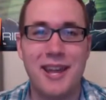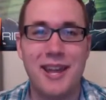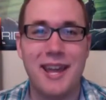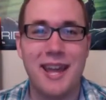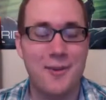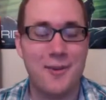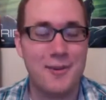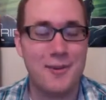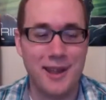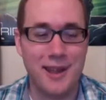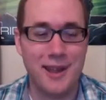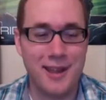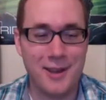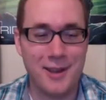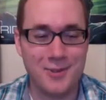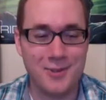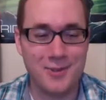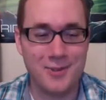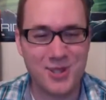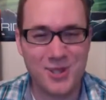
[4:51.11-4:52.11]
It
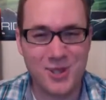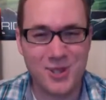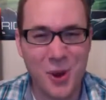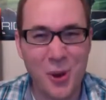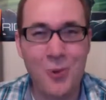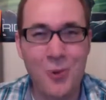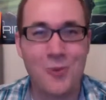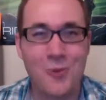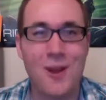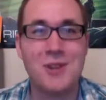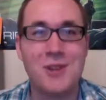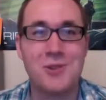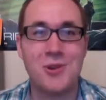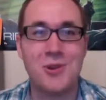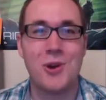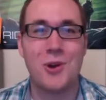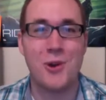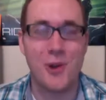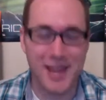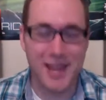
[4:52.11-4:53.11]
was so
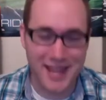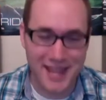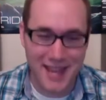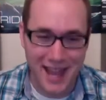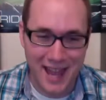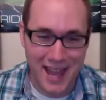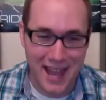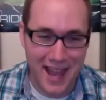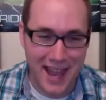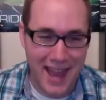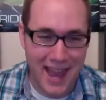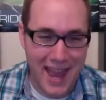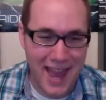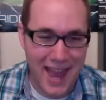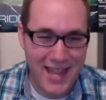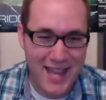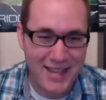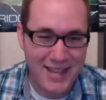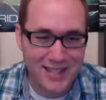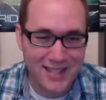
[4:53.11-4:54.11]
retro and
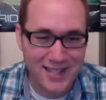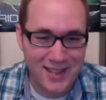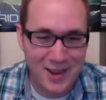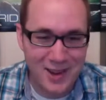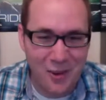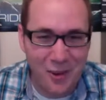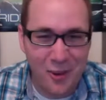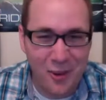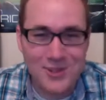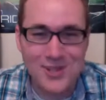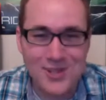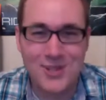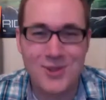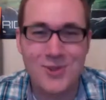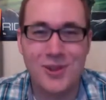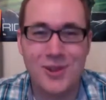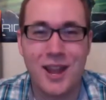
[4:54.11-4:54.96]
just so old school.